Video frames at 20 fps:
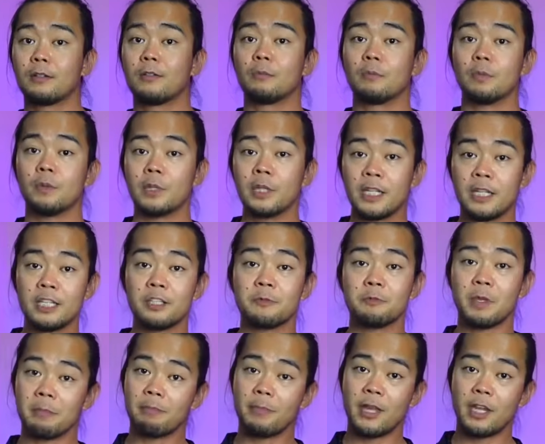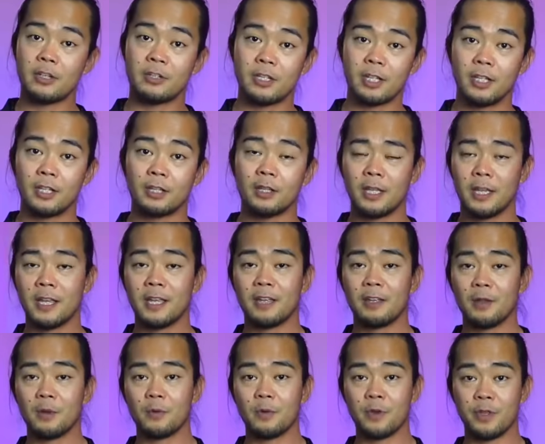Please be patient
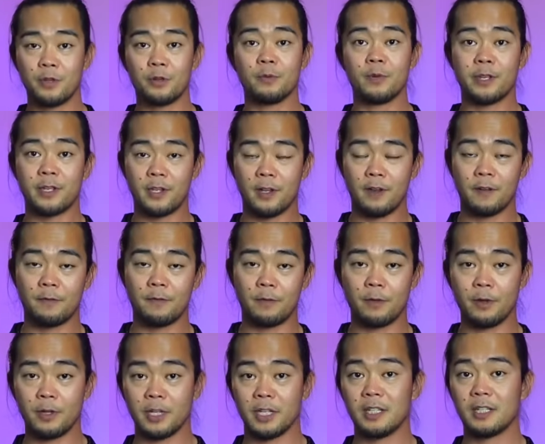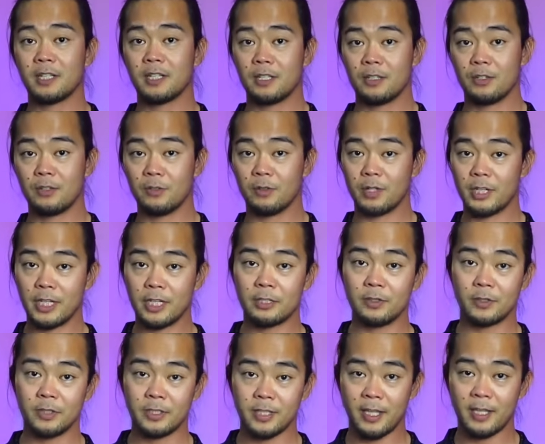with your recovery. You need to
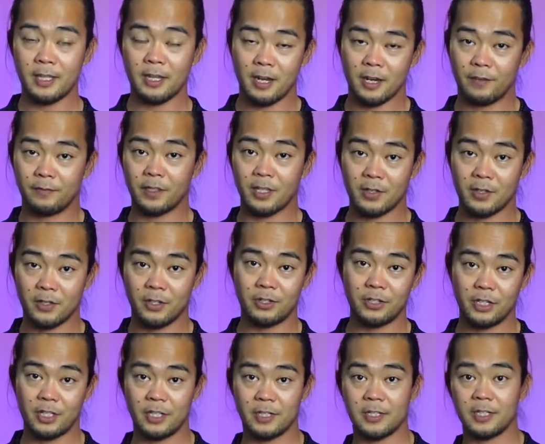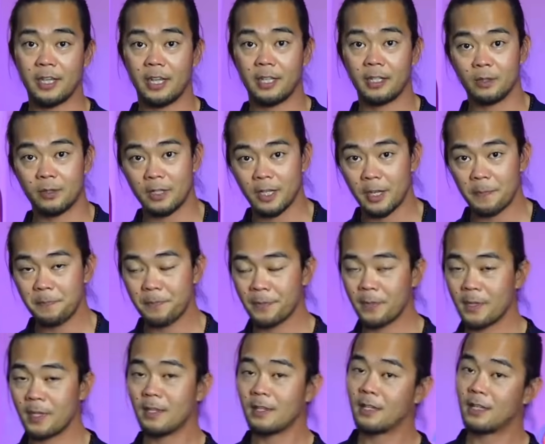take care of that surgical site, okay?
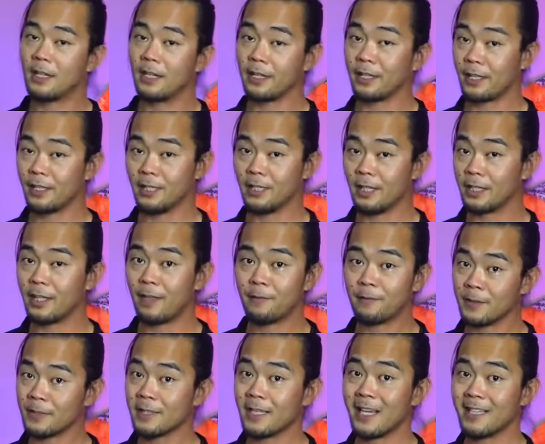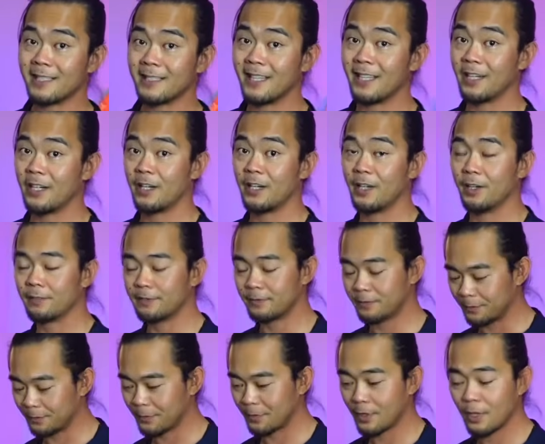Cannot emphasize that enough.
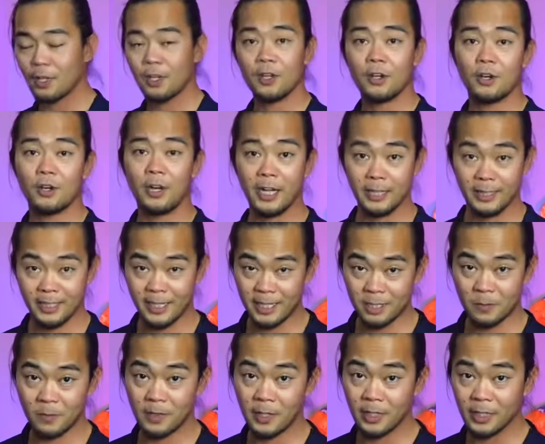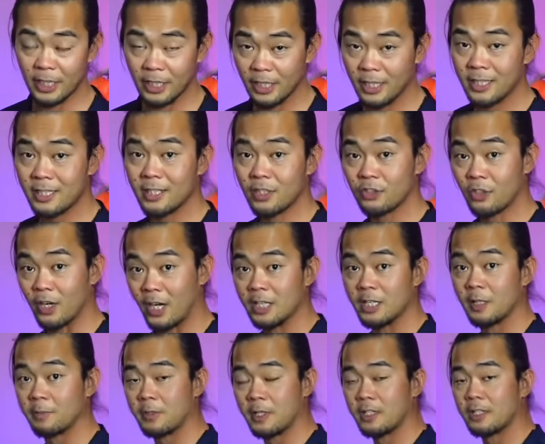All right, next one is
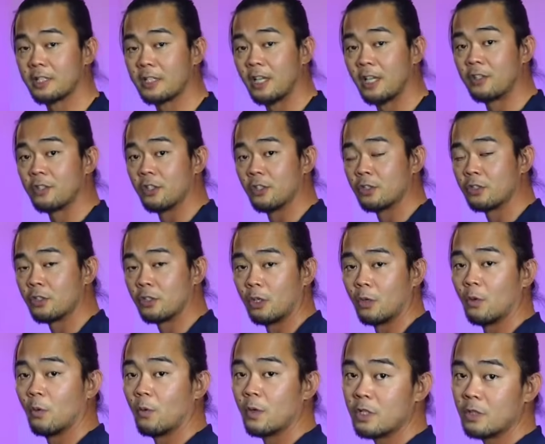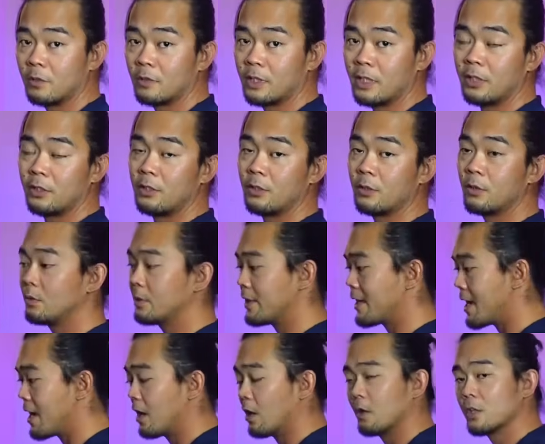triceps extension. So what you want to do
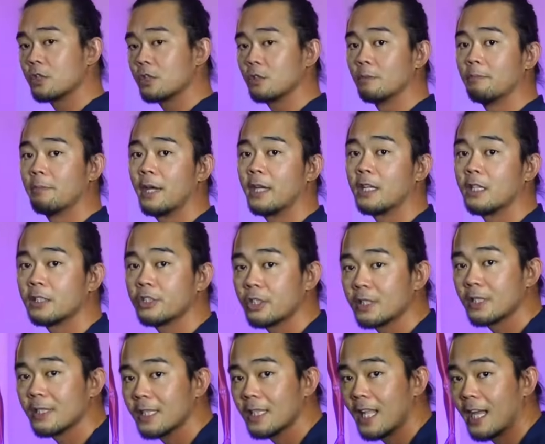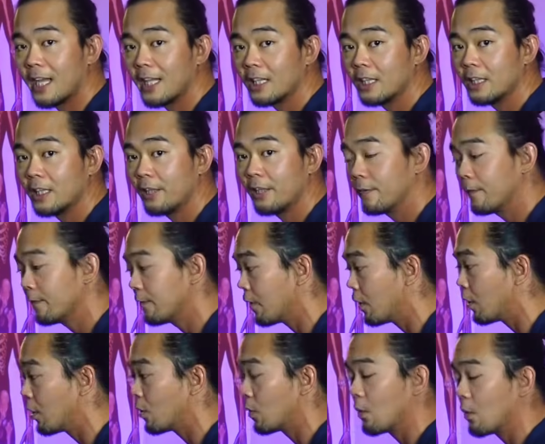now is to bend slightly
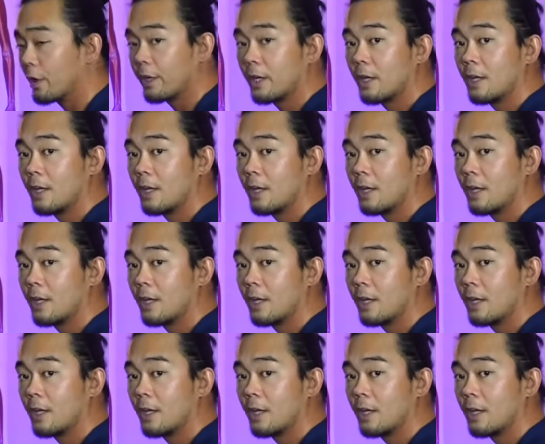forward.